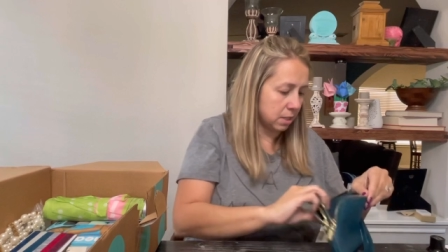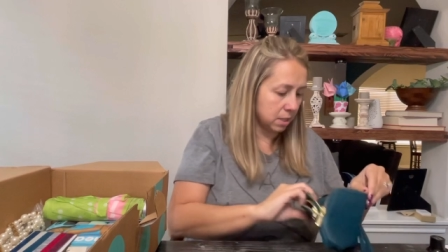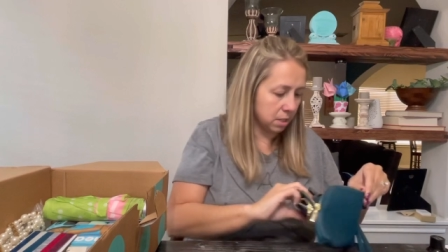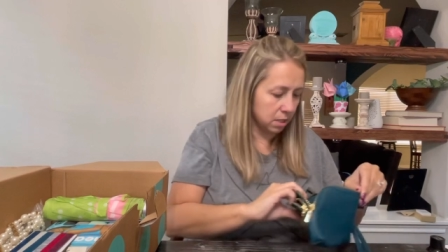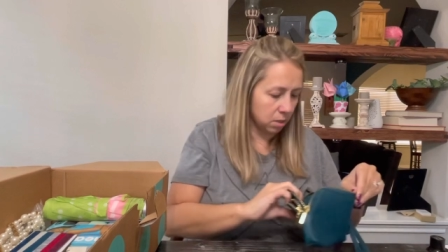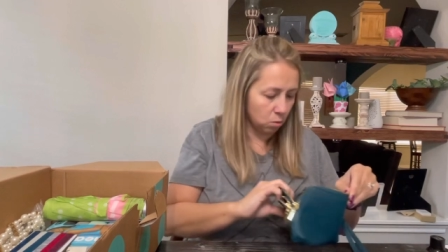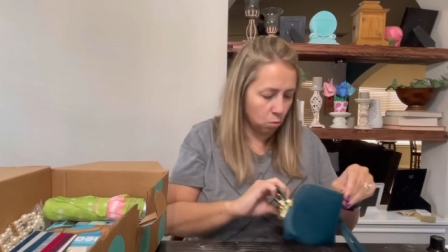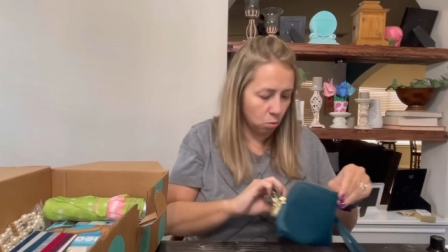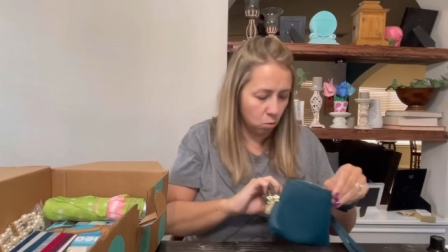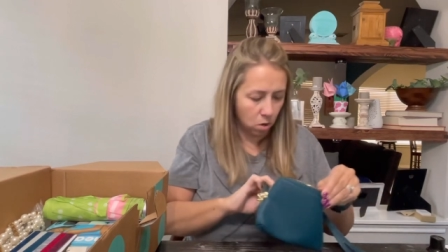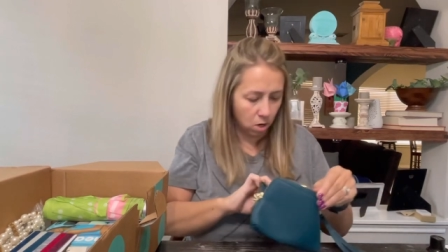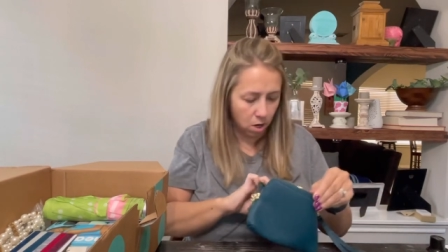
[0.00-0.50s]
is
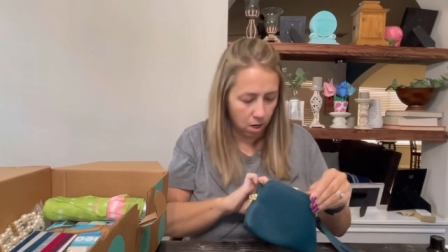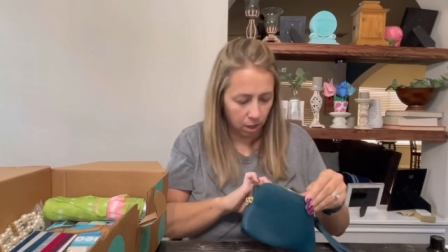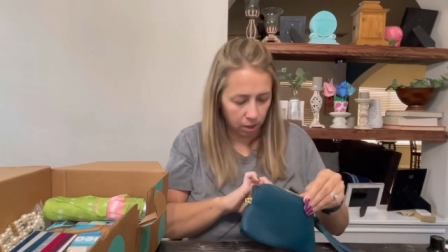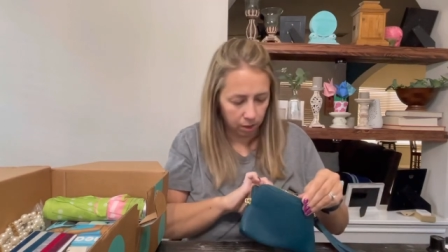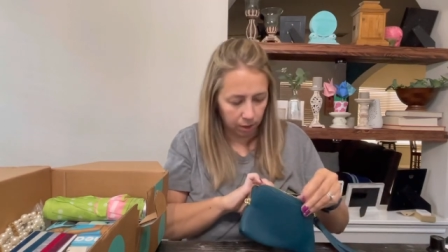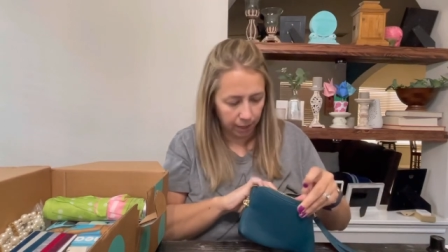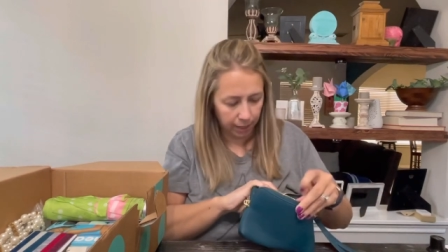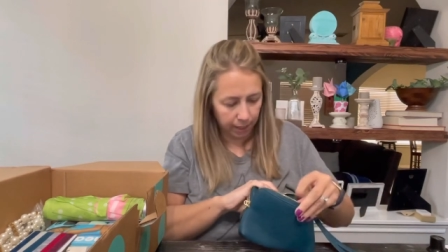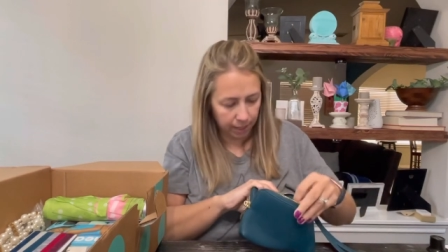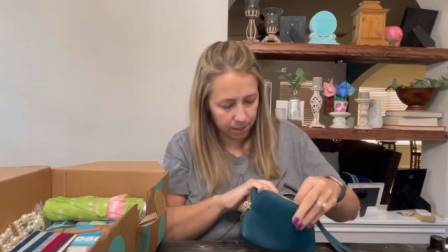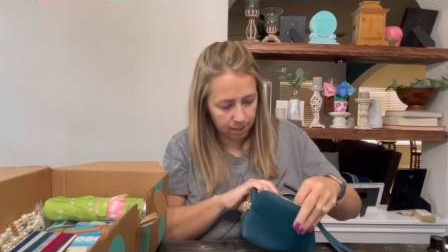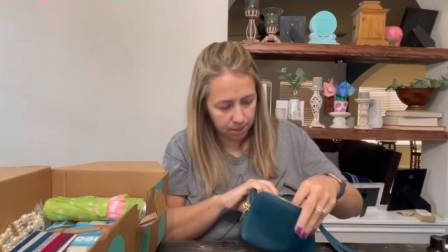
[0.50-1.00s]
a
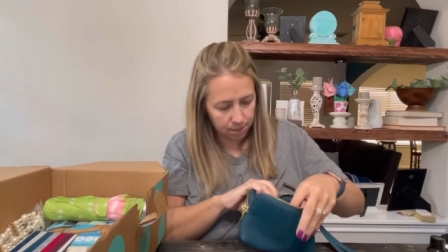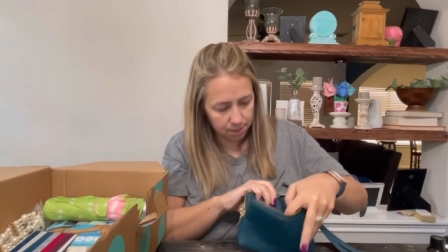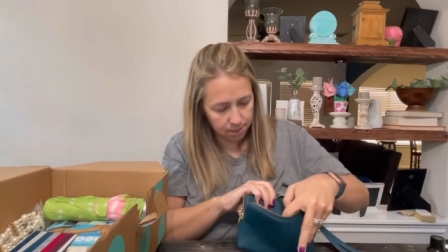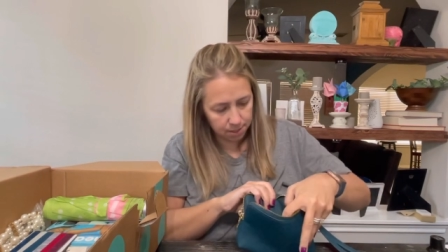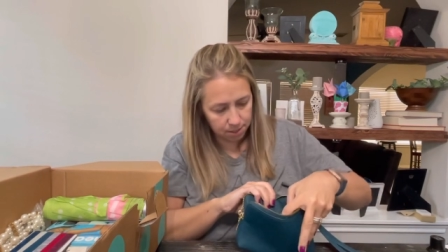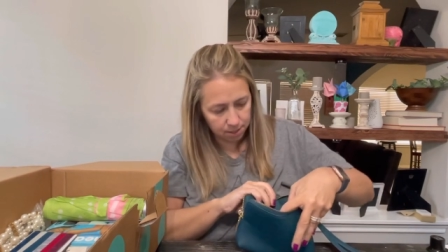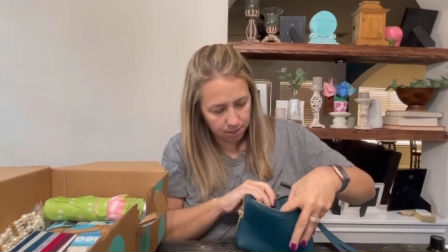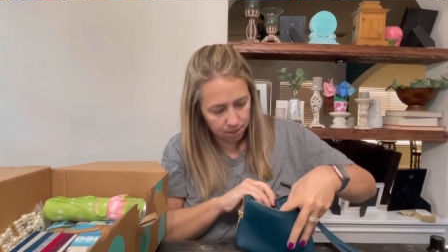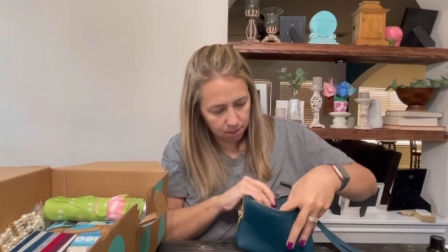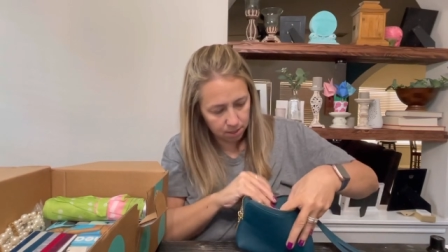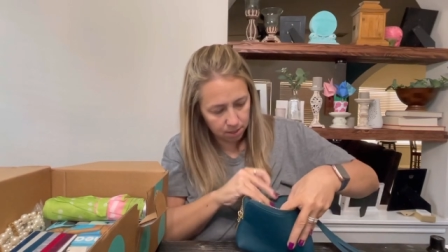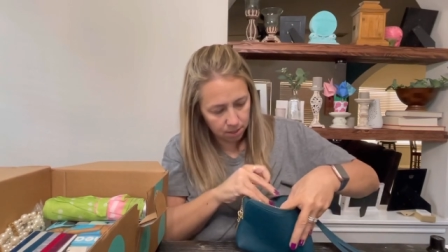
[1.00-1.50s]

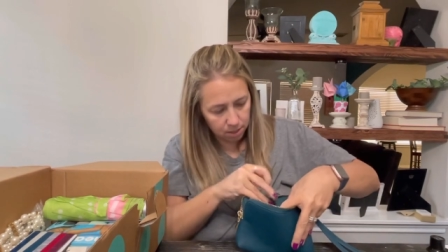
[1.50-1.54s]
wallet.